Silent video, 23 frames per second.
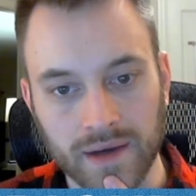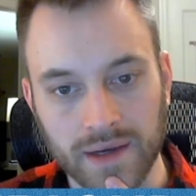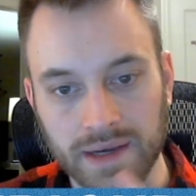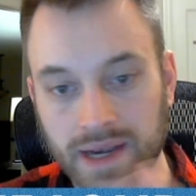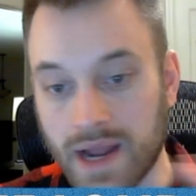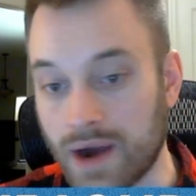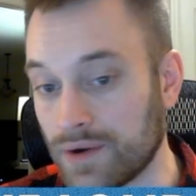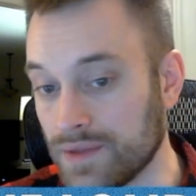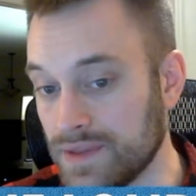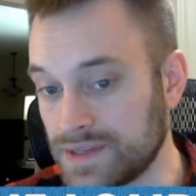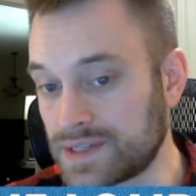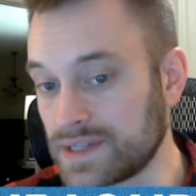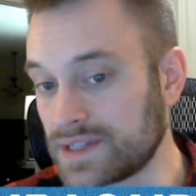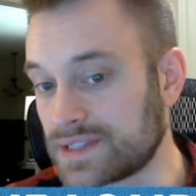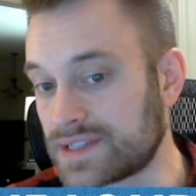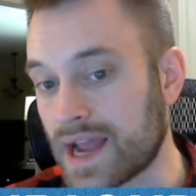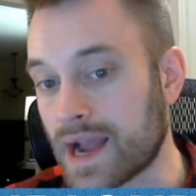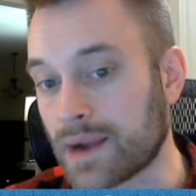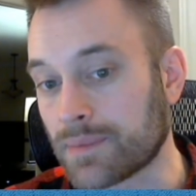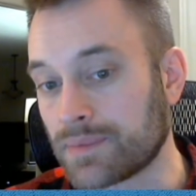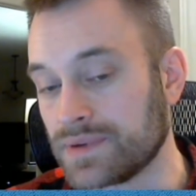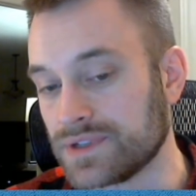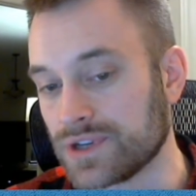Now, in this
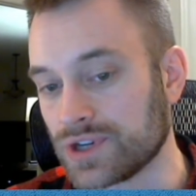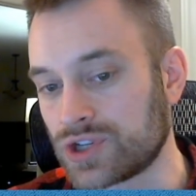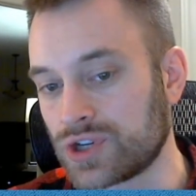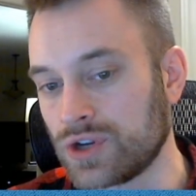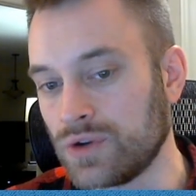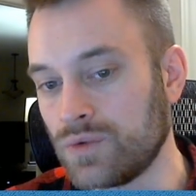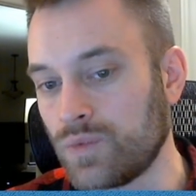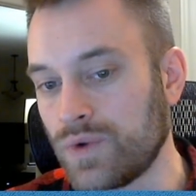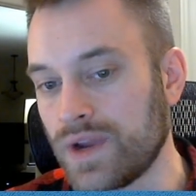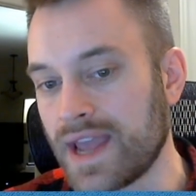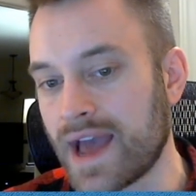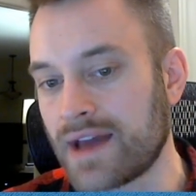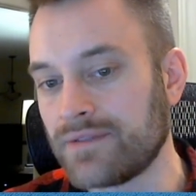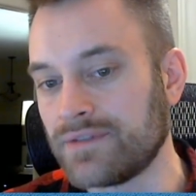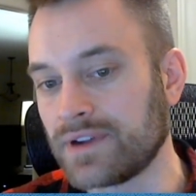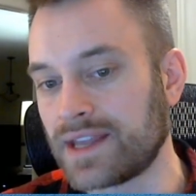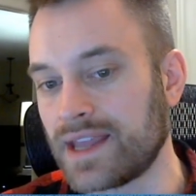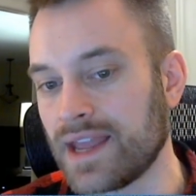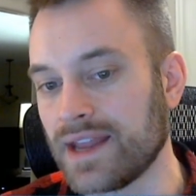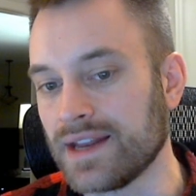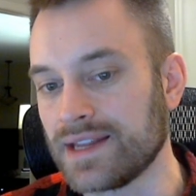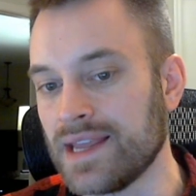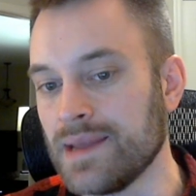exact position, we
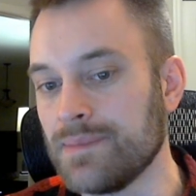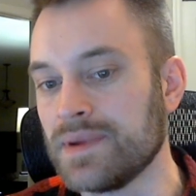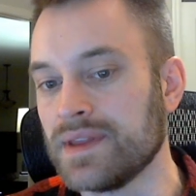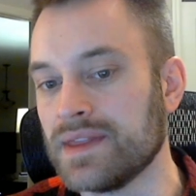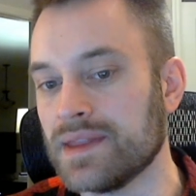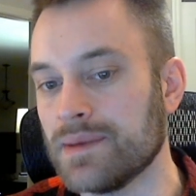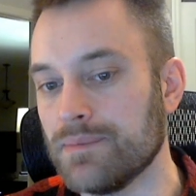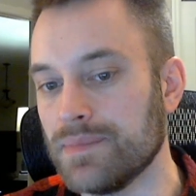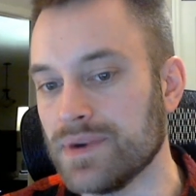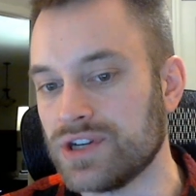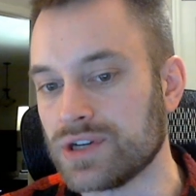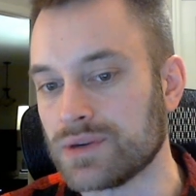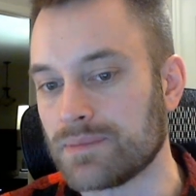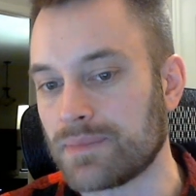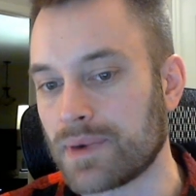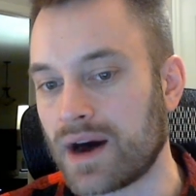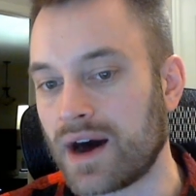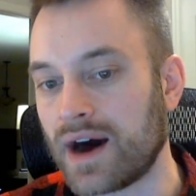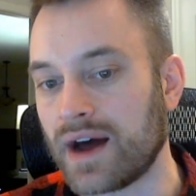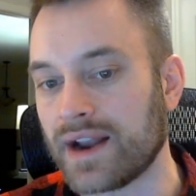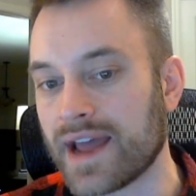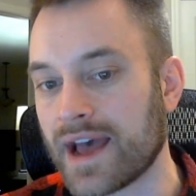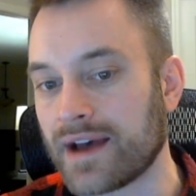advocate keeping the bishop
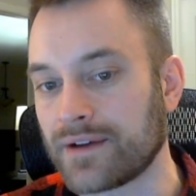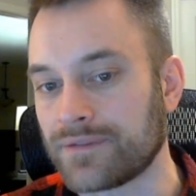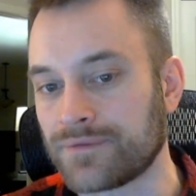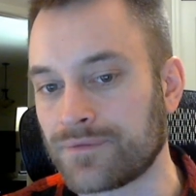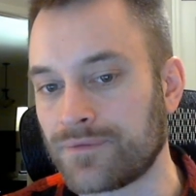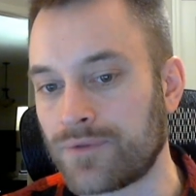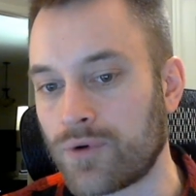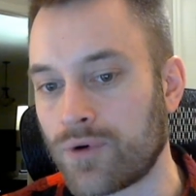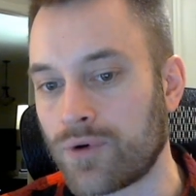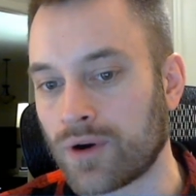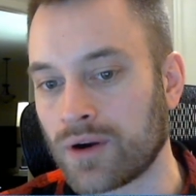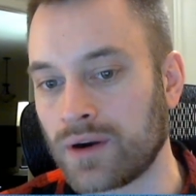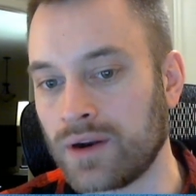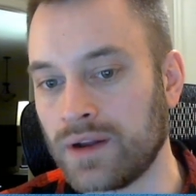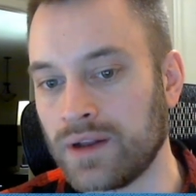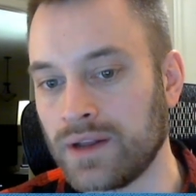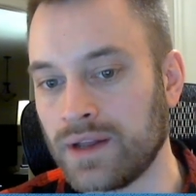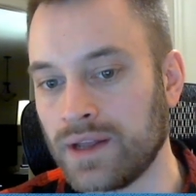on f4.